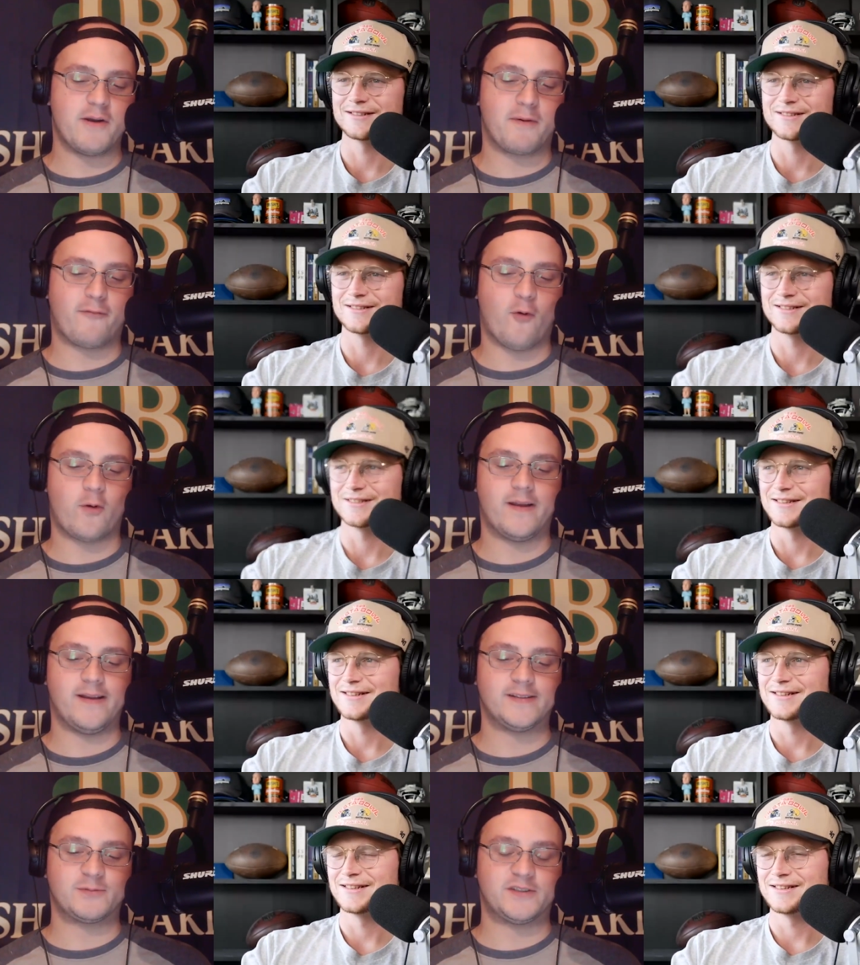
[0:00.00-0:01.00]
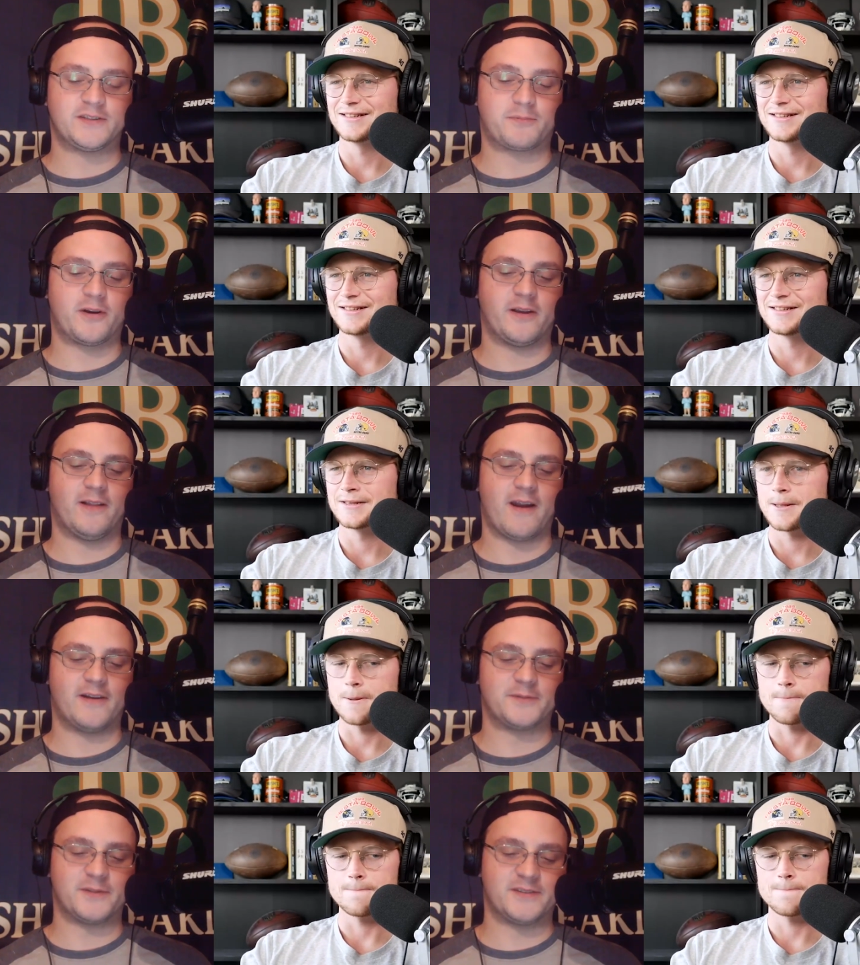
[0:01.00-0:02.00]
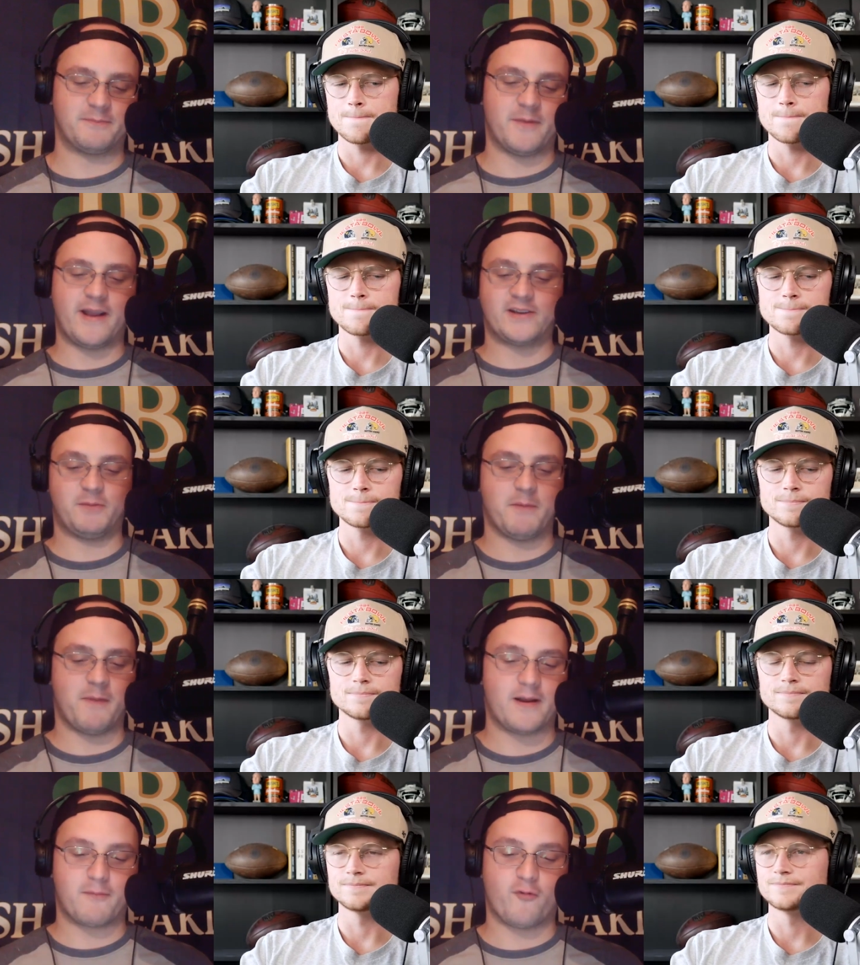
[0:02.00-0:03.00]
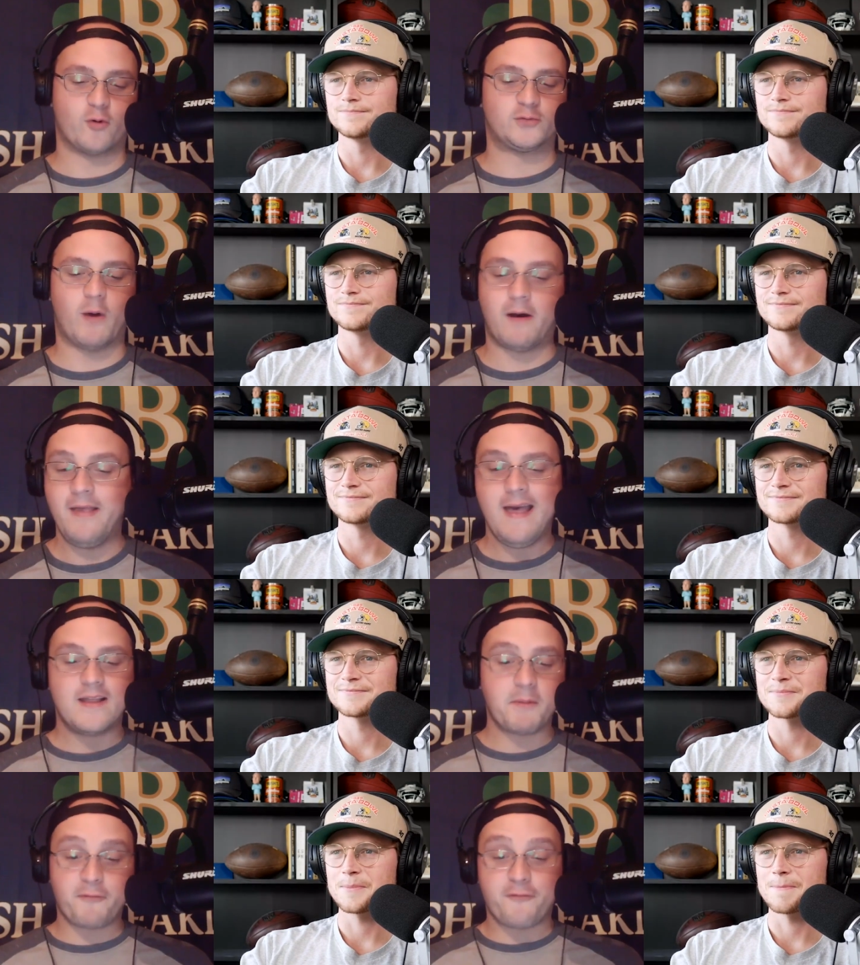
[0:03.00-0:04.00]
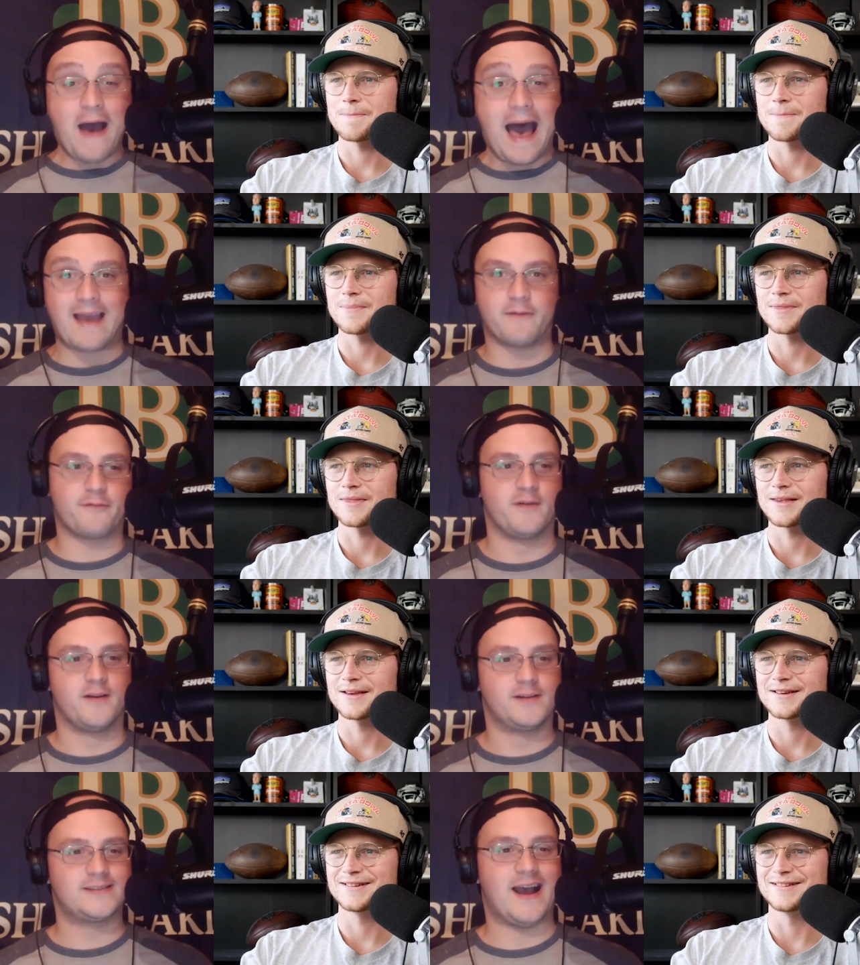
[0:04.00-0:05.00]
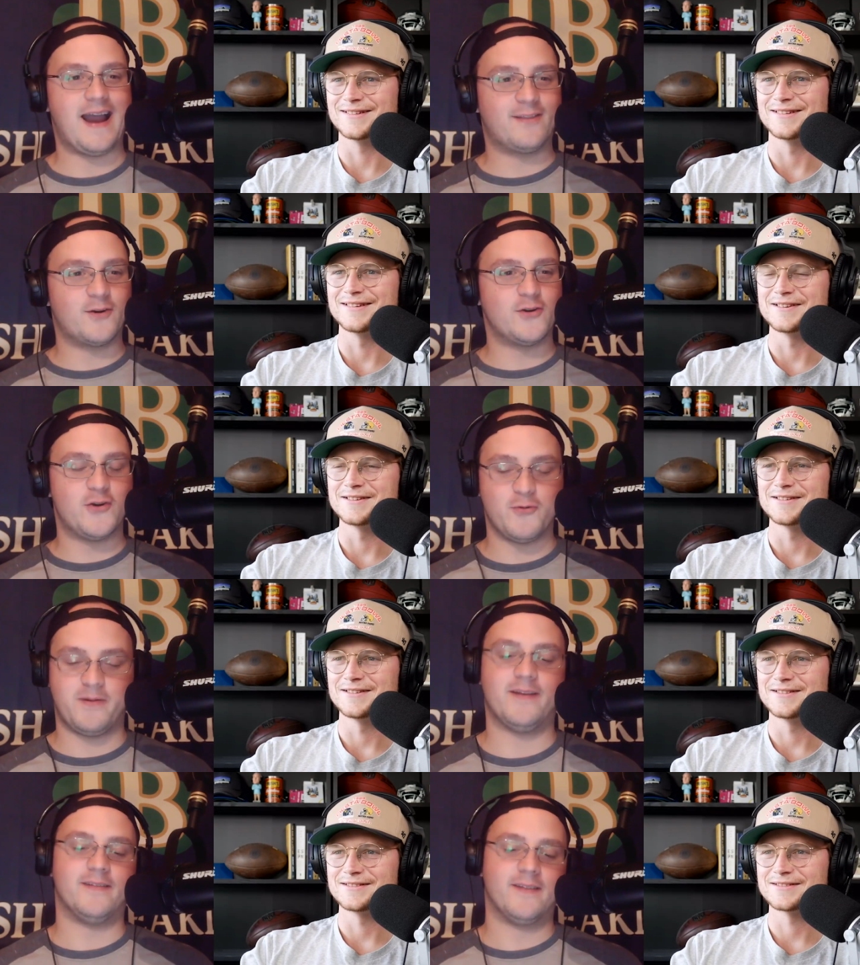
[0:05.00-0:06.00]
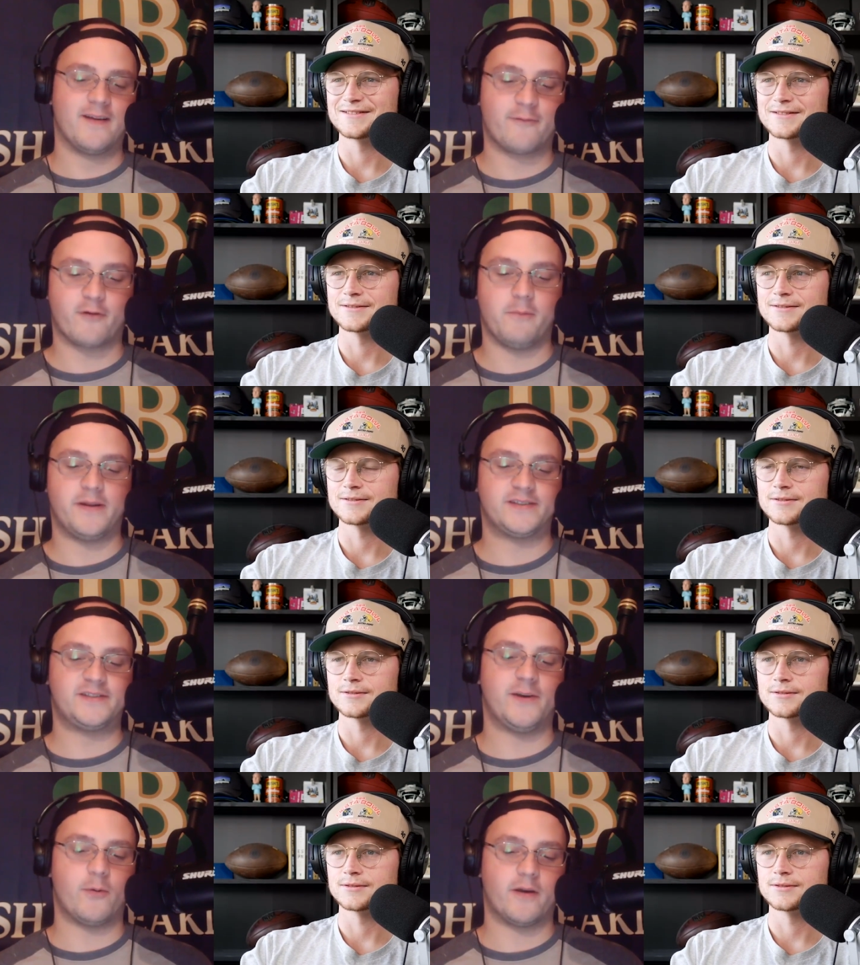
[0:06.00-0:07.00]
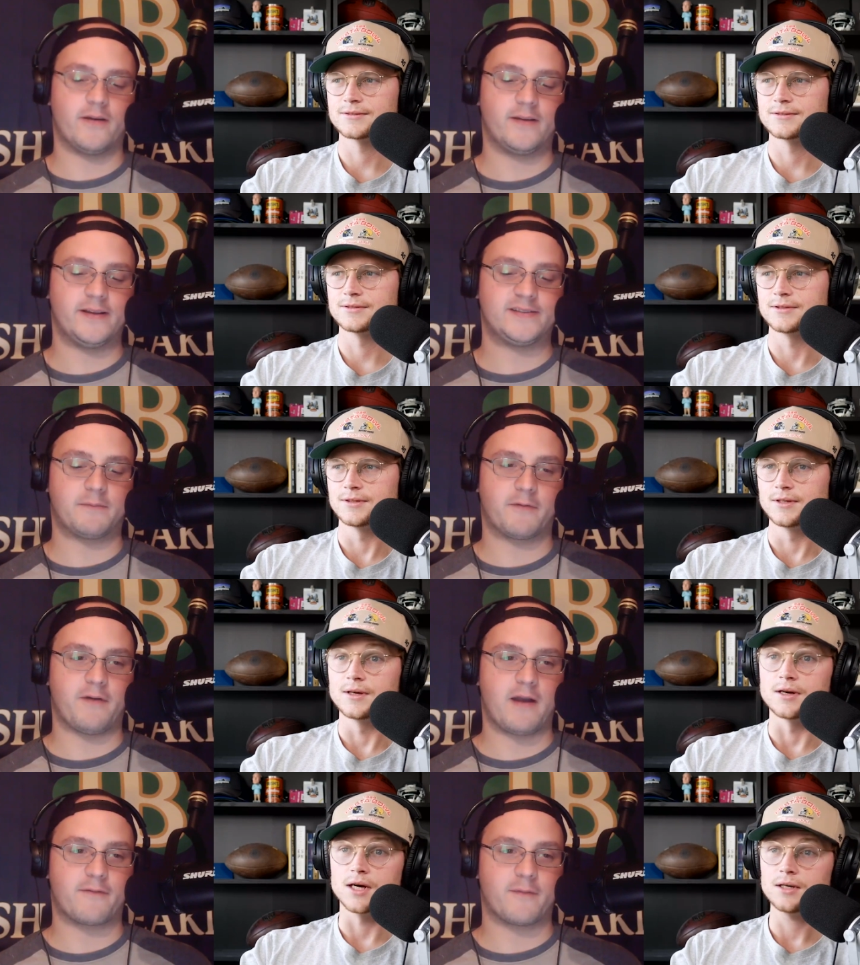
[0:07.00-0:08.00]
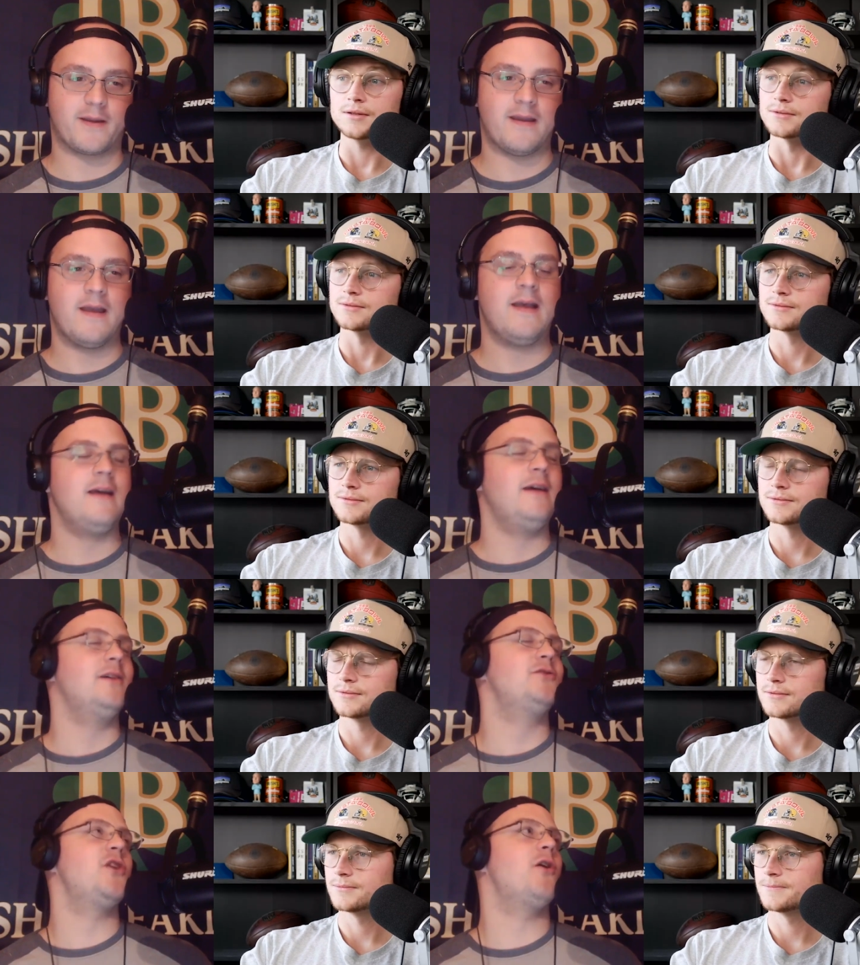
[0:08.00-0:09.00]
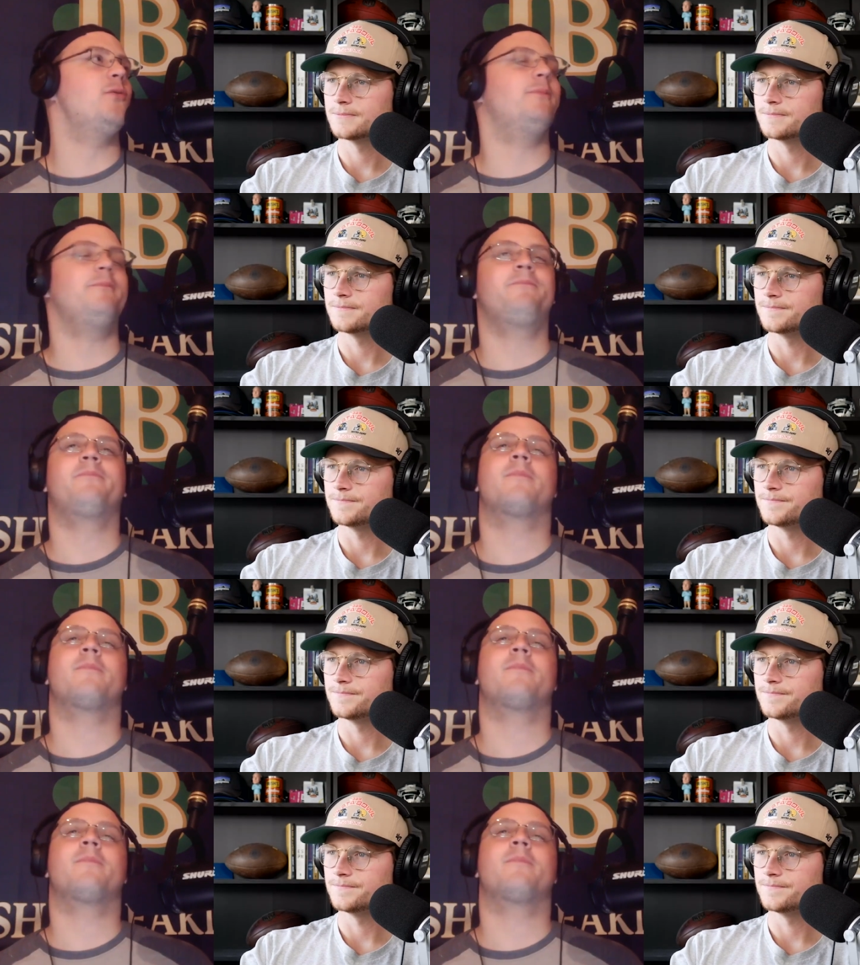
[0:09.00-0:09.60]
Speaker 1: know your number four is, which is pretty hilarious because it might actually be my number four as well. Number five, hmm. Tyler New Rubin from Minnesota is number oh. five for me. Joe,